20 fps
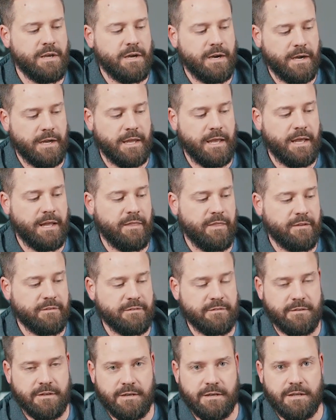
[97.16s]
Again, this
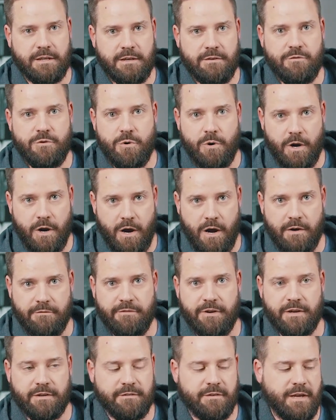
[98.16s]
is going to give you a
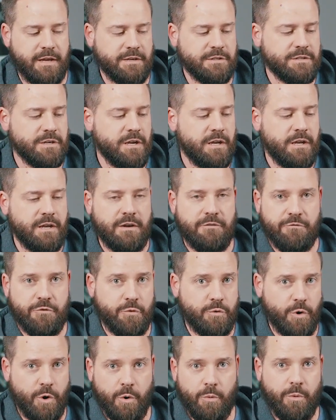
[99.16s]
convex edge. If
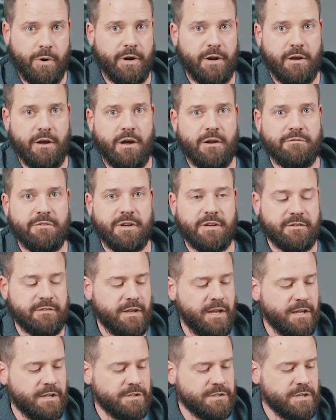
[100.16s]
you don't want a convex
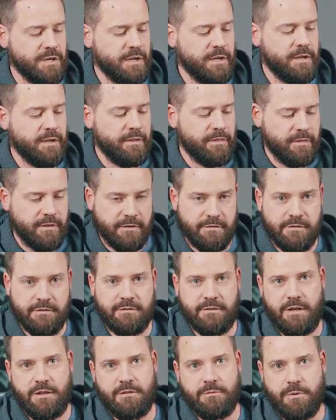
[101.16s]
edge, this
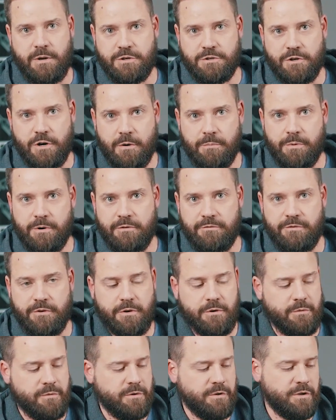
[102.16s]
is not the right sharpener for
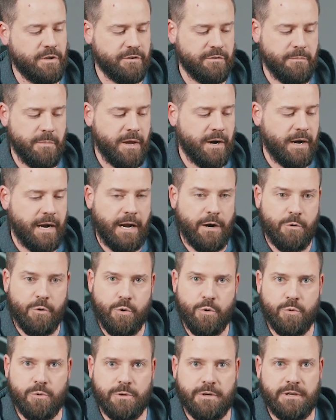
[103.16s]
you. Doesn't matter how
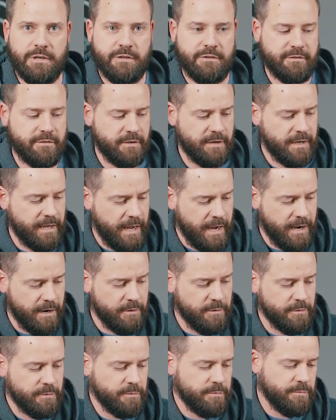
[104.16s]
cool it is,
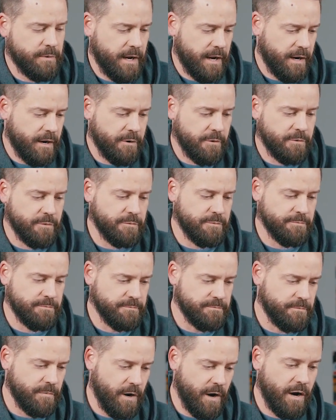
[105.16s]
how
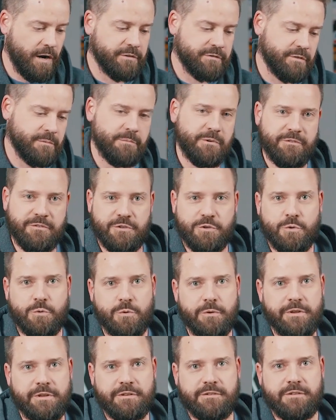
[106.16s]
awesome of a
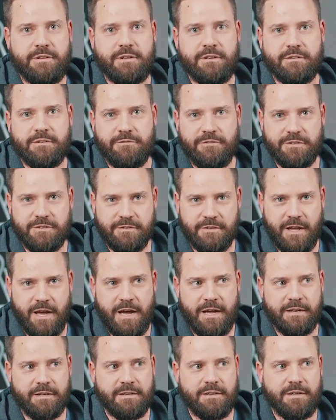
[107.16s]
tool this is, if it's
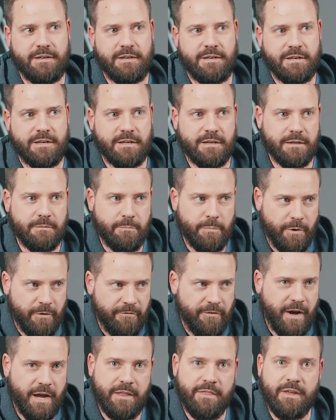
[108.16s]
not going to
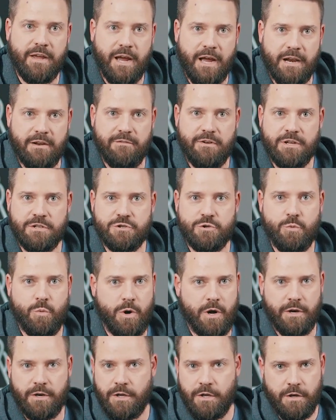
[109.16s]
provide the kind of edge you
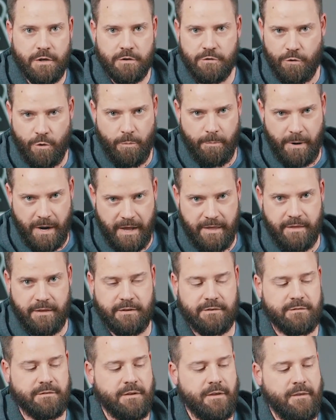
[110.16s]
want, don't buy
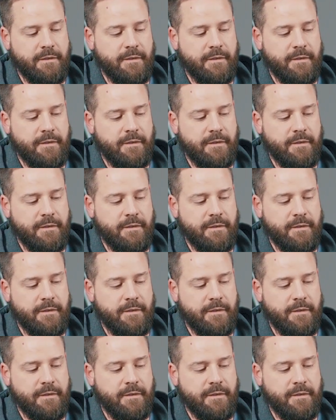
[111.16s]
this.